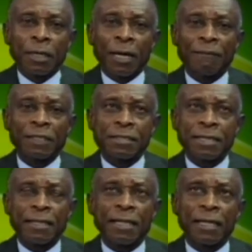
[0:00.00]
Having
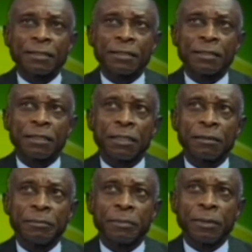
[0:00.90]
said that,
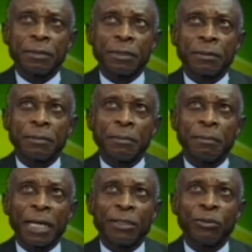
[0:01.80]

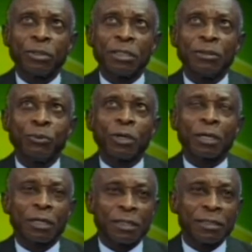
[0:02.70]
my only
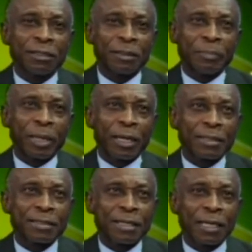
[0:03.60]
work in the
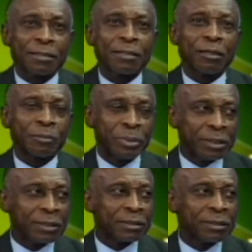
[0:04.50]
past has not been